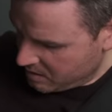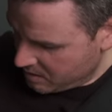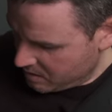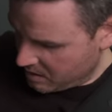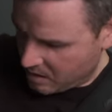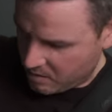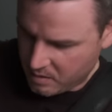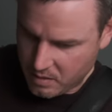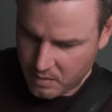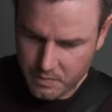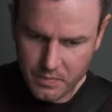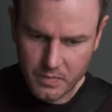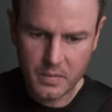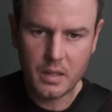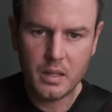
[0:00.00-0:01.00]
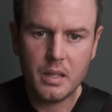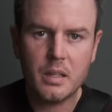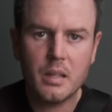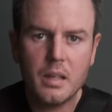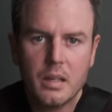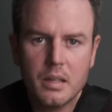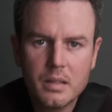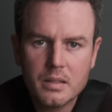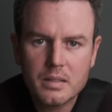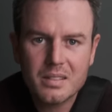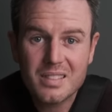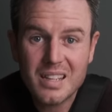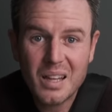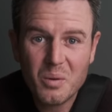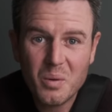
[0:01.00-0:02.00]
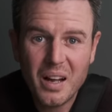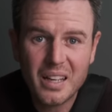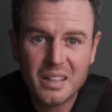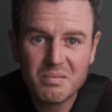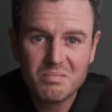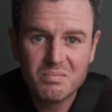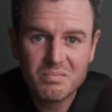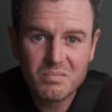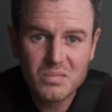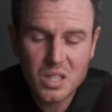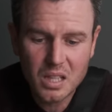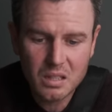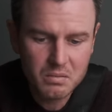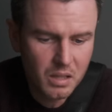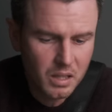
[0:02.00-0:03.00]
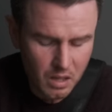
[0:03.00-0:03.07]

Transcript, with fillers: you know, it, it's out the way. So I